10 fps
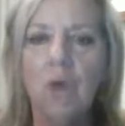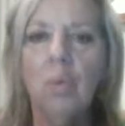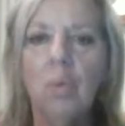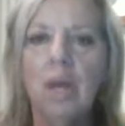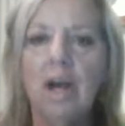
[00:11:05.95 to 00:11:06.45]

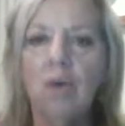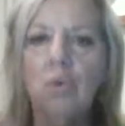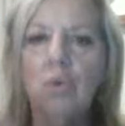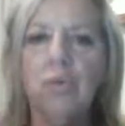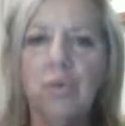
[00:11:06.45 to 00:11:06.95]
We are
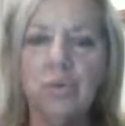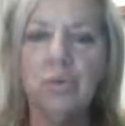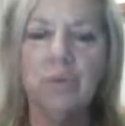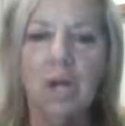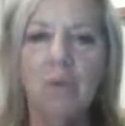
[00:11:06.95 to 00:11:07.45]
all
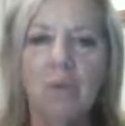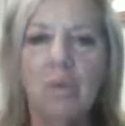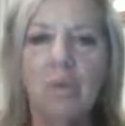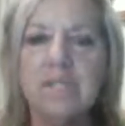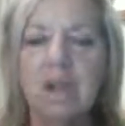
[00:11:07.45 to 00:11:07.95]
filled
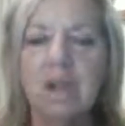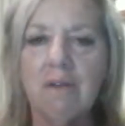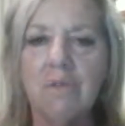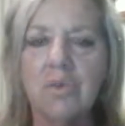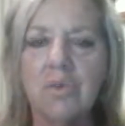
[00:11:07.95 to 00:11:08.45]
with this life
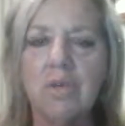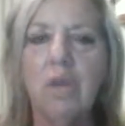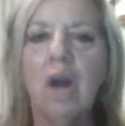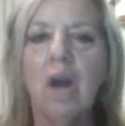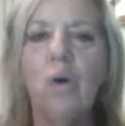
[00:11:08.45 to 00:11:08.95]
force.
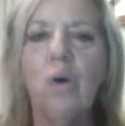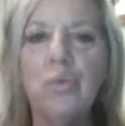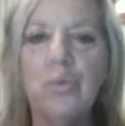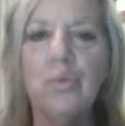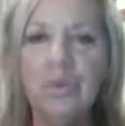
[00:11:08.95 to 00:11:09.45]
We are all
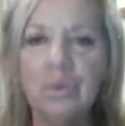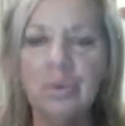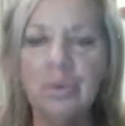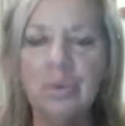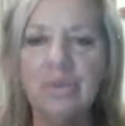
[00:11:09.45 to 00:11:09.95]

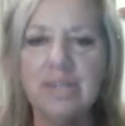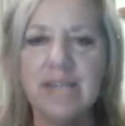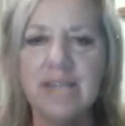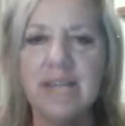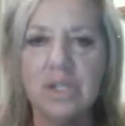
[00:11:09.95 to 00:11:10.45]
filled with
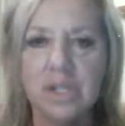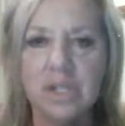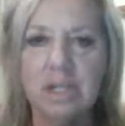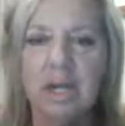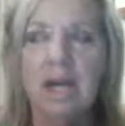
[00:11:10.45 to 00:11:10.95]
this
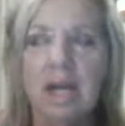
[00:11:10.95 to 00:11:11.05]
energy.